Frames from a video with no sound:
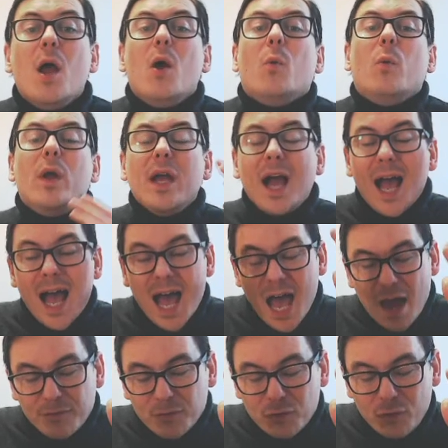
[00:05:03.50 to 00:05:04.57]
we
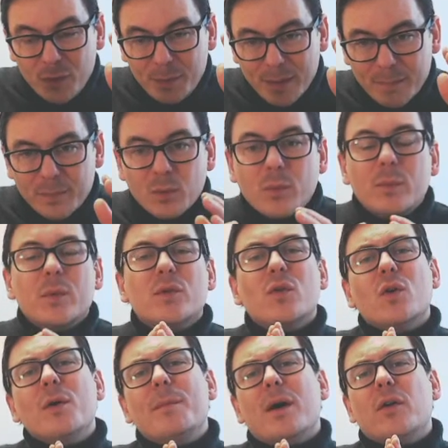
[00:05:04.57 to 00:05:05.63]
have to remember when we're
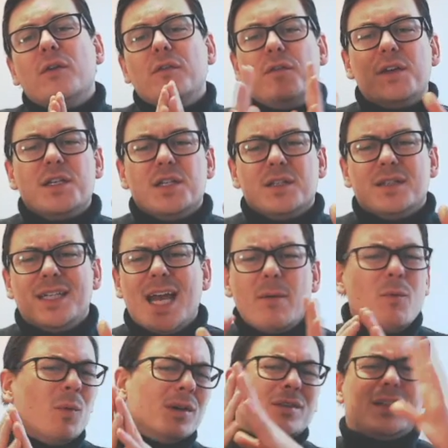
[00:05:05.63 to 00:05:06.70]
talking about efficiency,
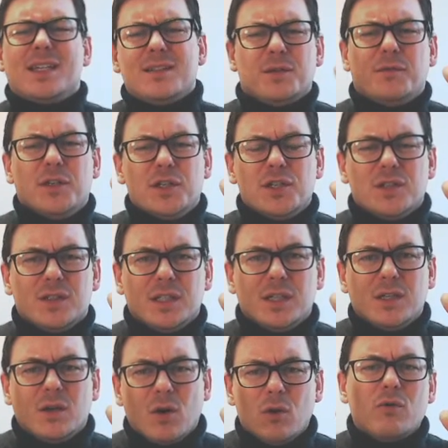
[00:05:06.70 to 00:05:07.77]
everyone says
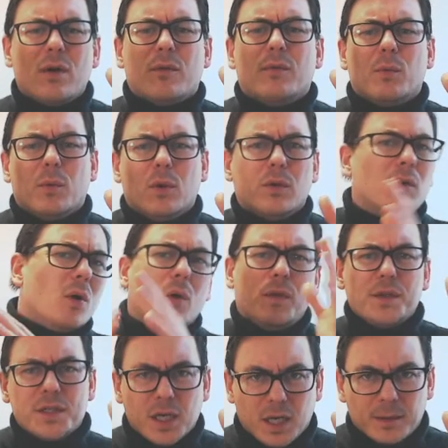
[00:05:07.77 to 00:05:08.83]
efficiency all around the world, all the
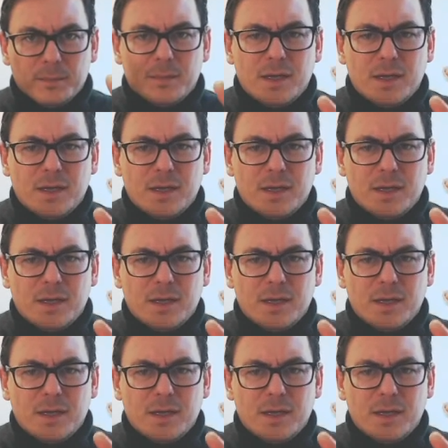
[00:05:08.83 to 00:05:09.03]
time.